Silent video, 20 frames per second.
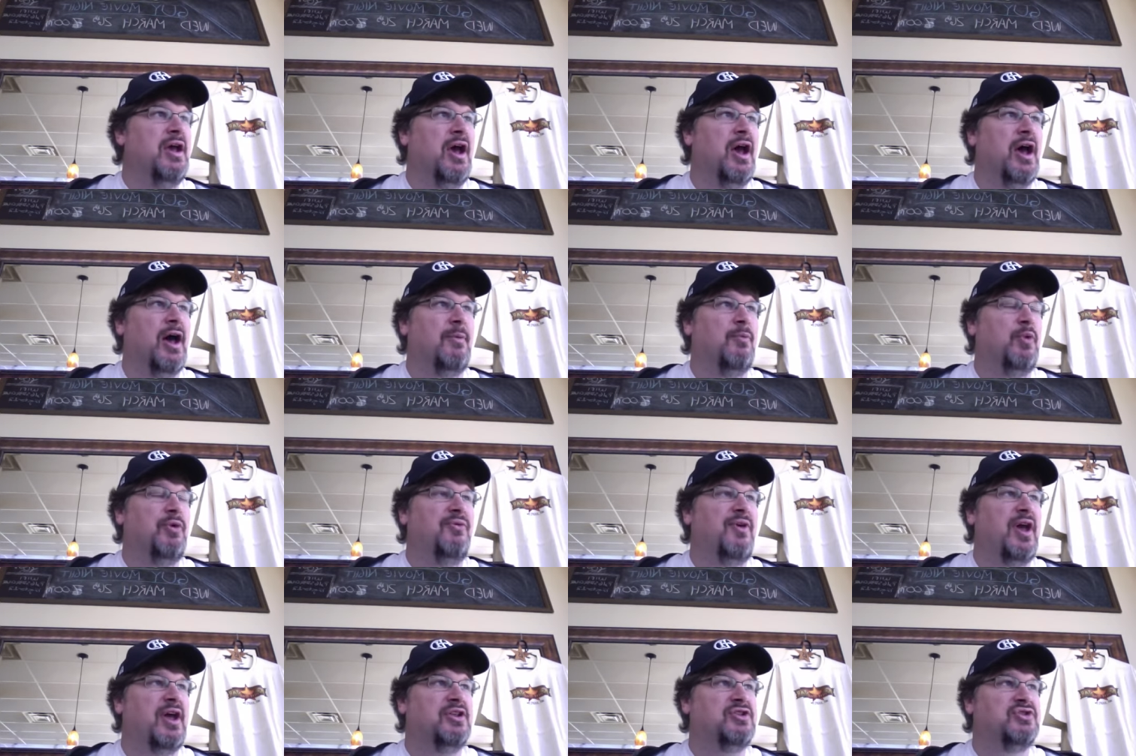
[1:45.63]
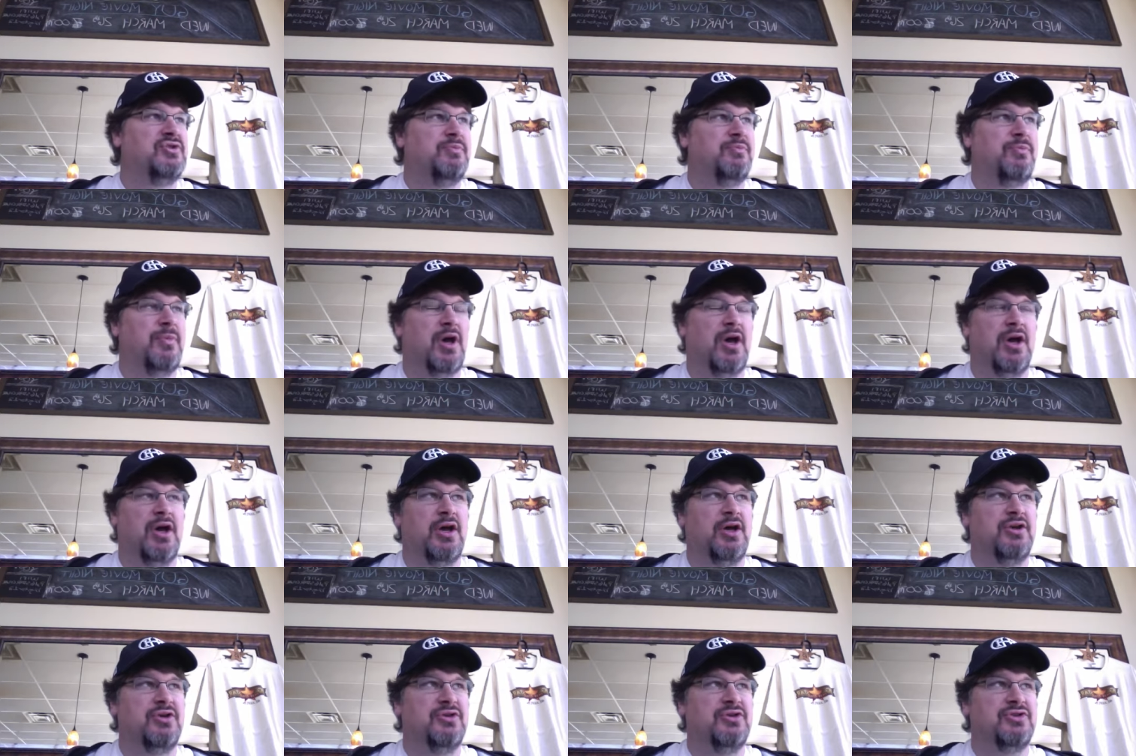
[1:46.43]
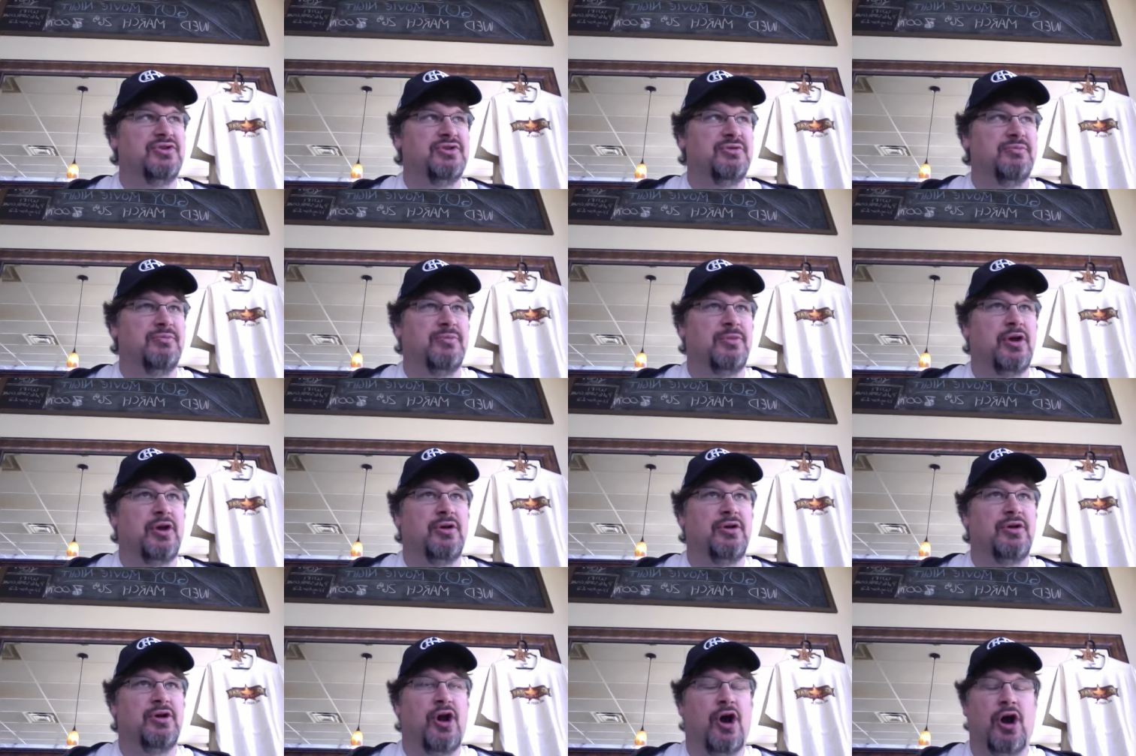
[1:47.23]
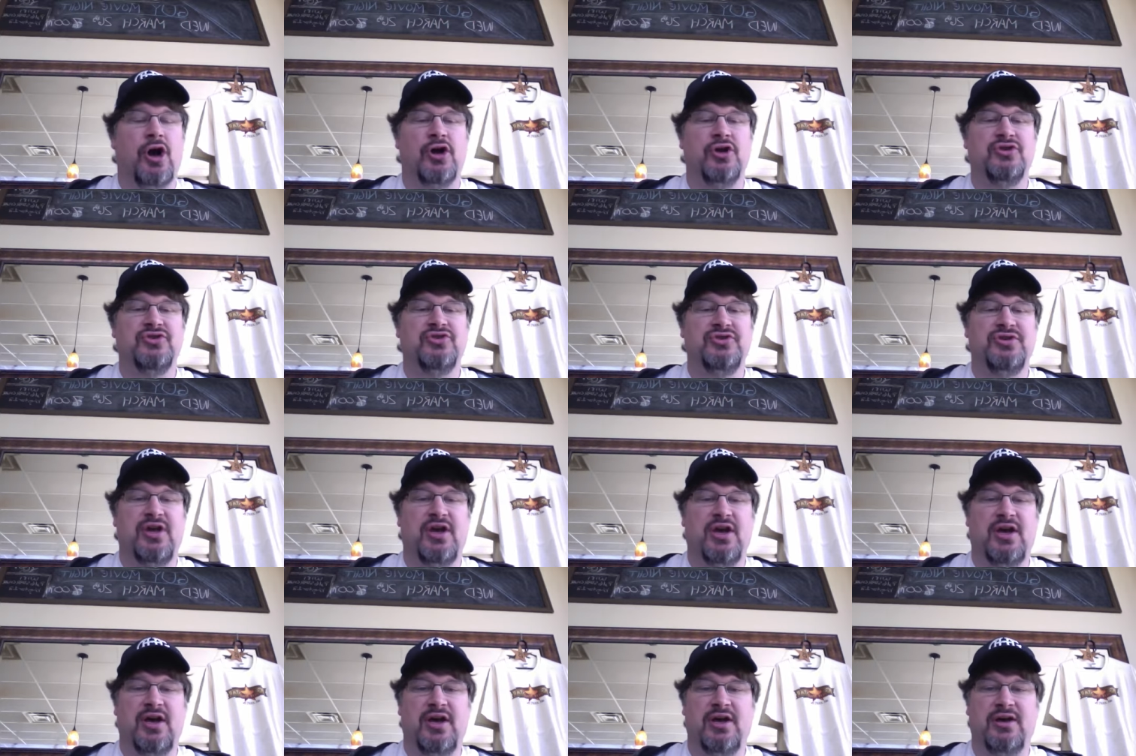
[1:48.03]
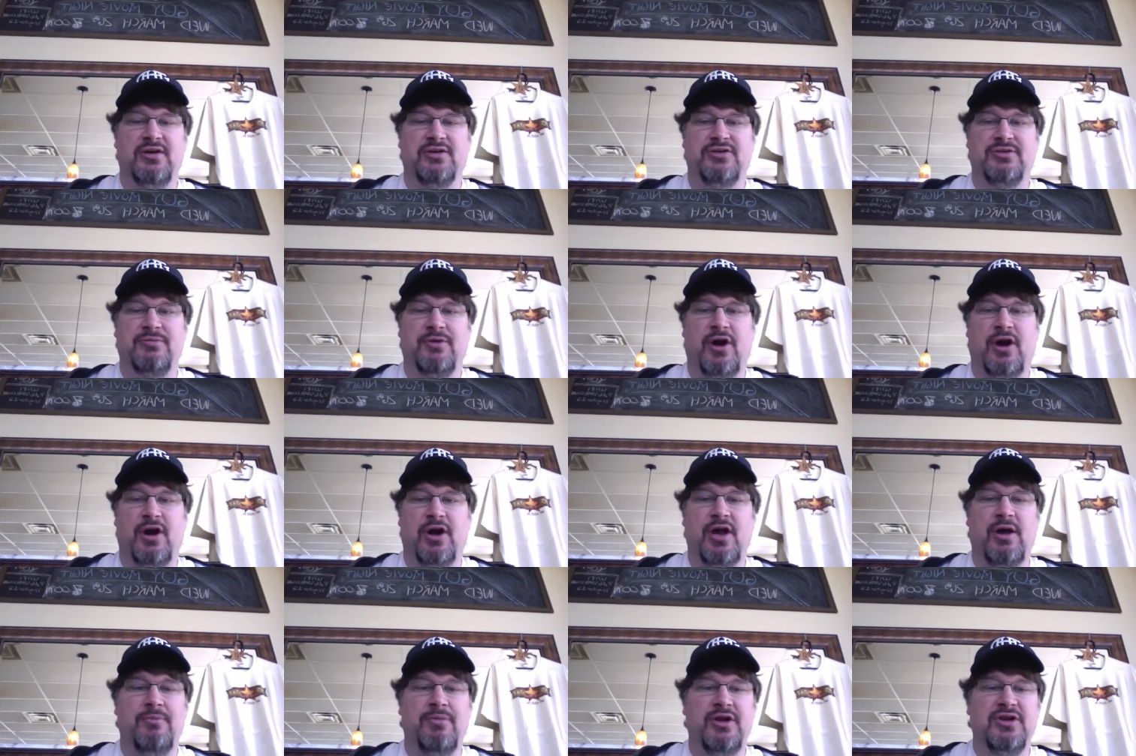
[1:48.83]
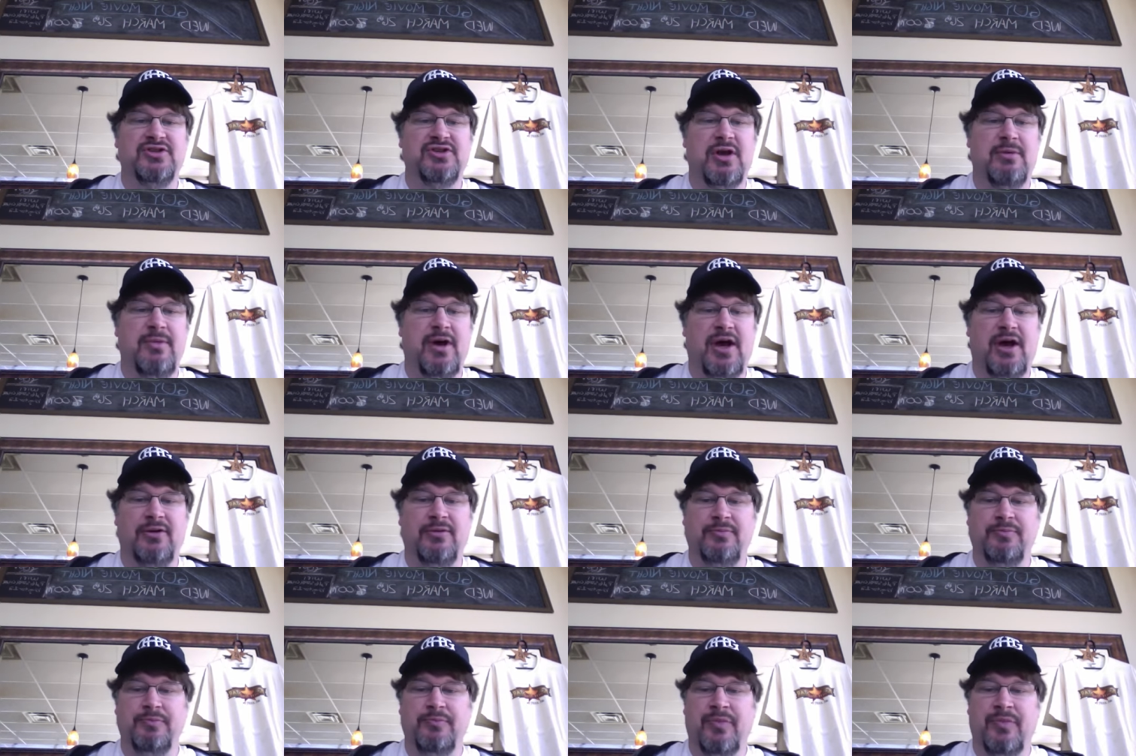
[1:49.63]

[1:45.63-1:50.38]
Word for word: Um, we've had some, some cars, some car companies come out.